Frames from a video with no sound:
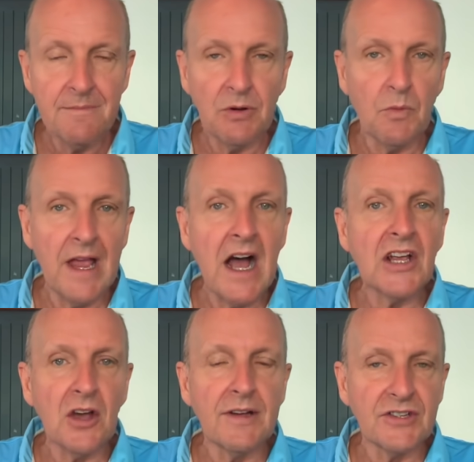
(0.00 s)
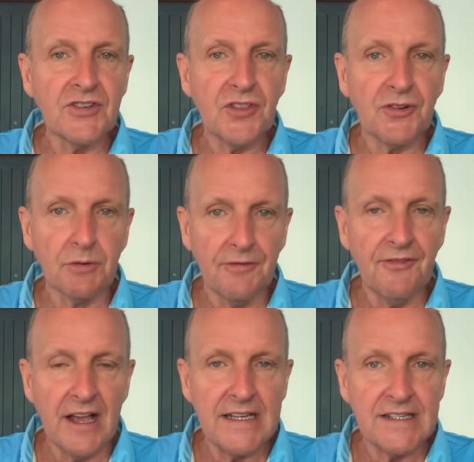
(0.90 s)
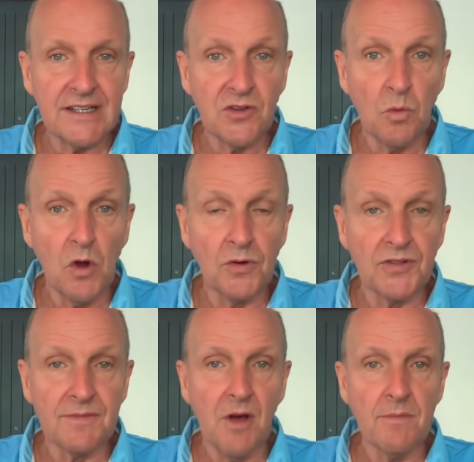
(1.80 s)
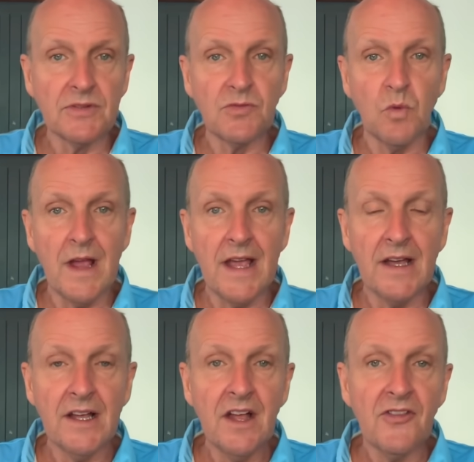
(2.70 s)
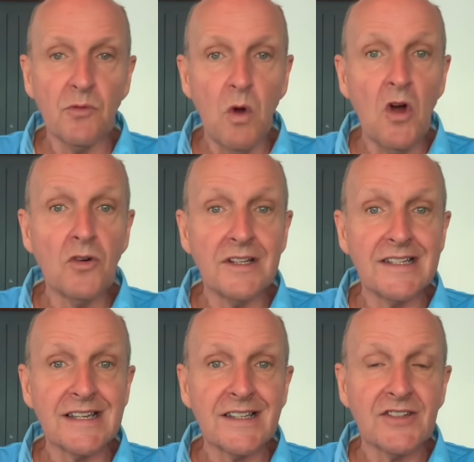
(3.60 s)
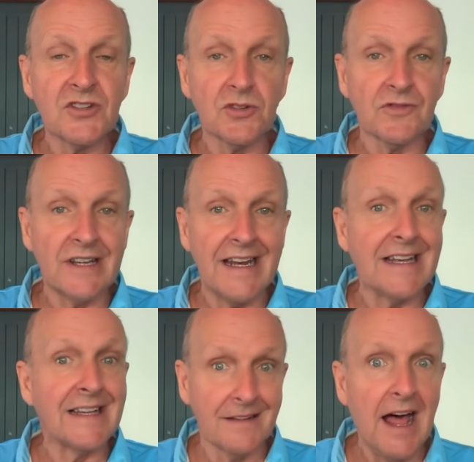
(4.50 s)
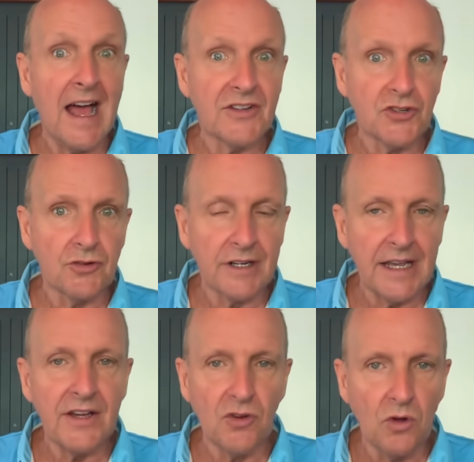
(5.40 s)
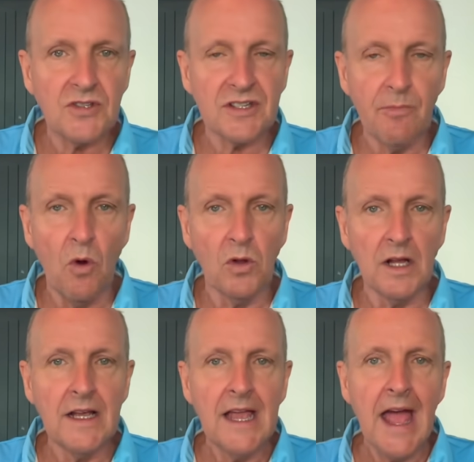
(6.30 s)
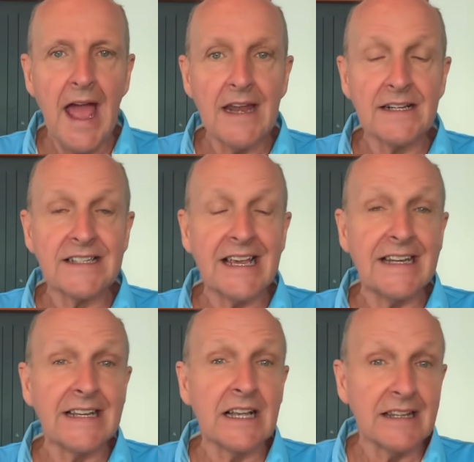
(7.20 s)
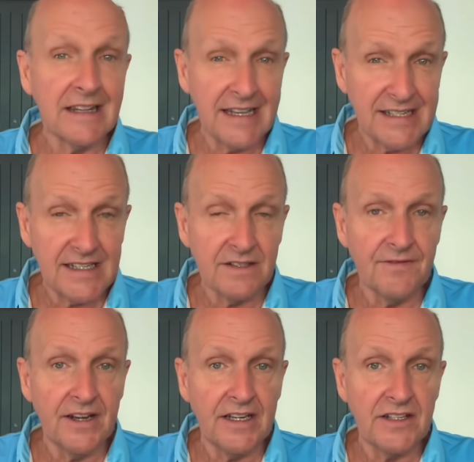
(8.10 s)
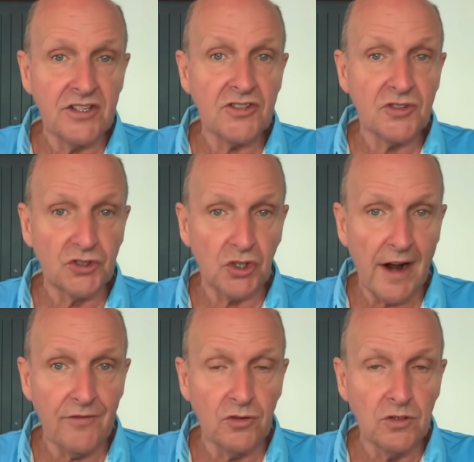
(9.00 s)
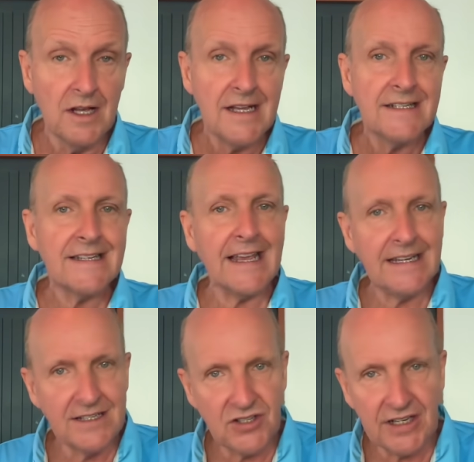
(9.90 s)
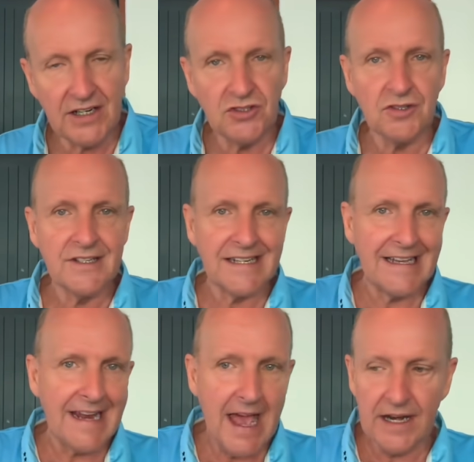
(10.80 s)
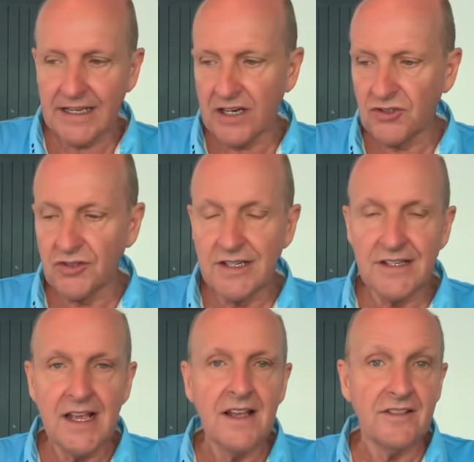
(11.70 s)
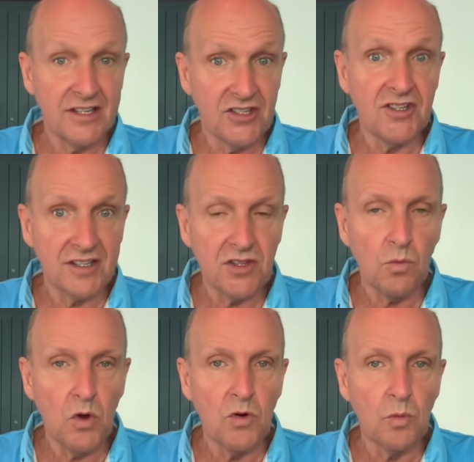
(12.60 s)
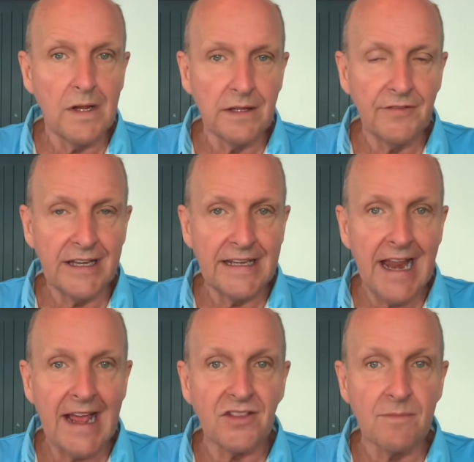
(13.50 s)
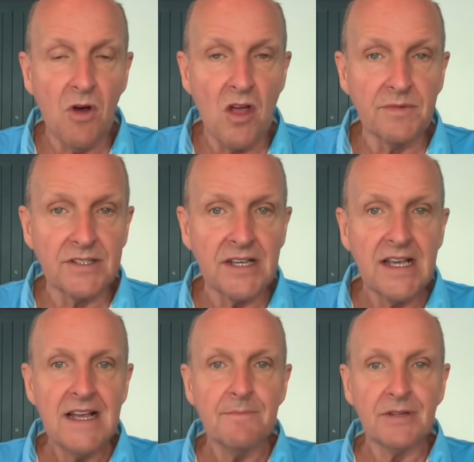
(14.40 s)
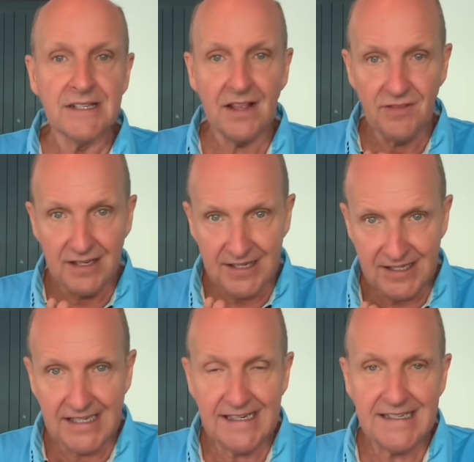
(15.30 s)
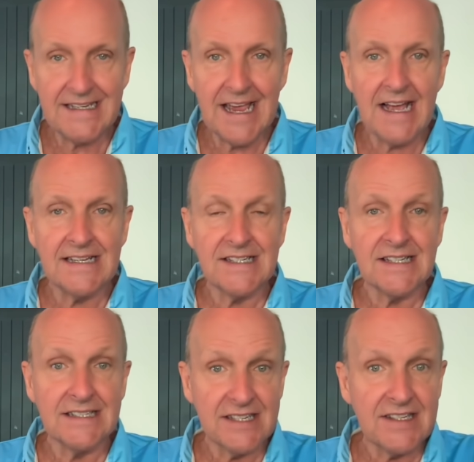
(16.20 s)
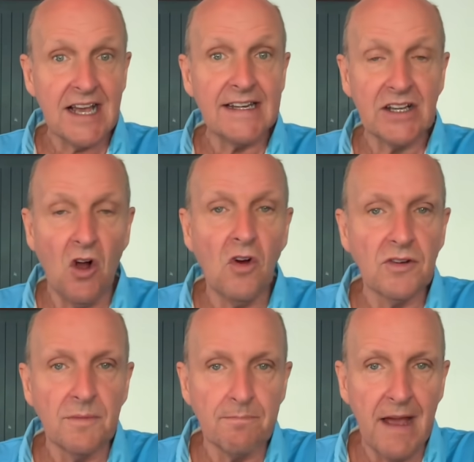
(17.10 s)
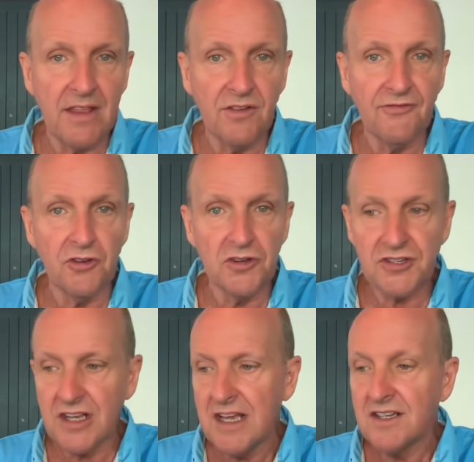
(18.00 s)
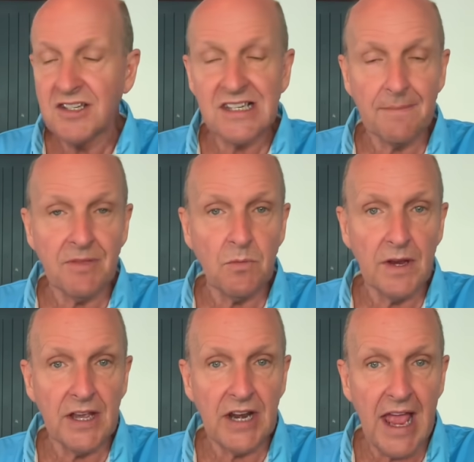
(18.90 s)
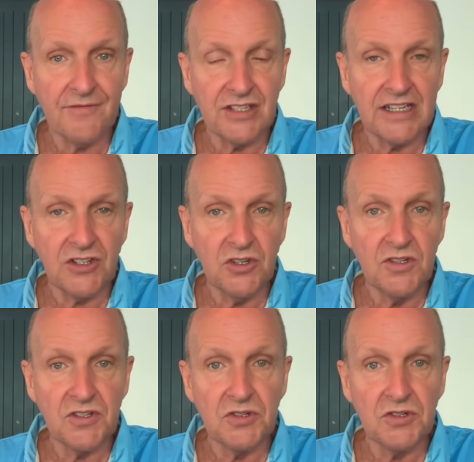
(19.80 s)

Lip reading: but we are going through a phase in the world at the moment where the world is sort of getting larger again, not smaller, and it's getting less convenient to travel, to get into countries, to get out of countries. This is just the world we're living in at the moment. But this TDAC is starting on May the 1st, just something we're going to have to get used